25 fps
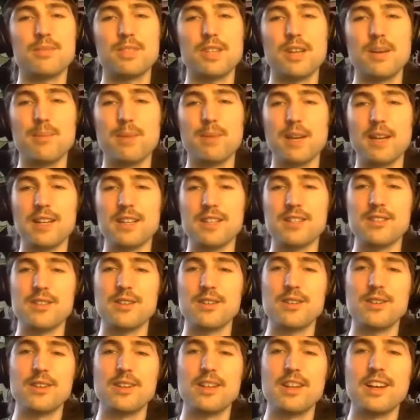Chet Baker
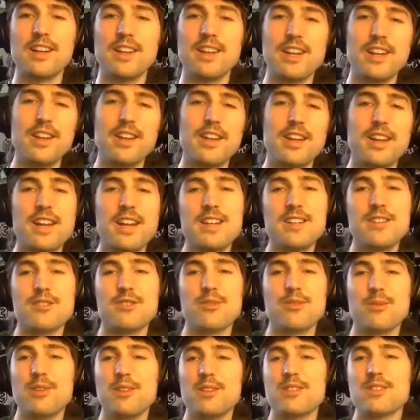song, and then the
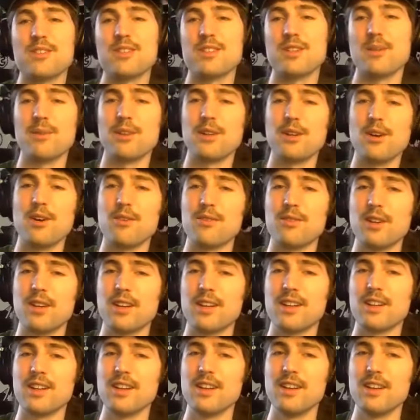instruments are something off like a